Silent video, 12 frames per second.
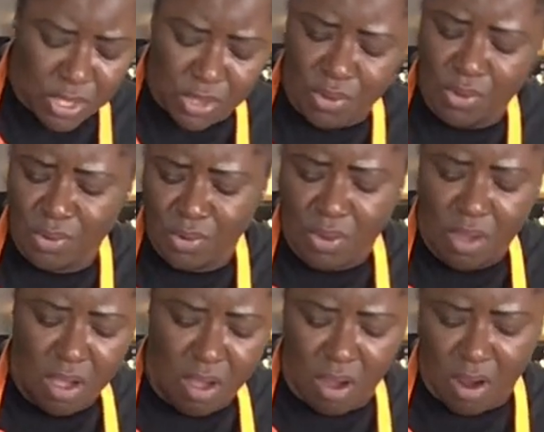you
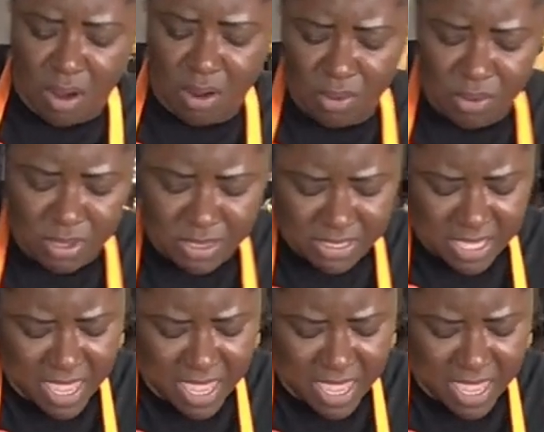are going to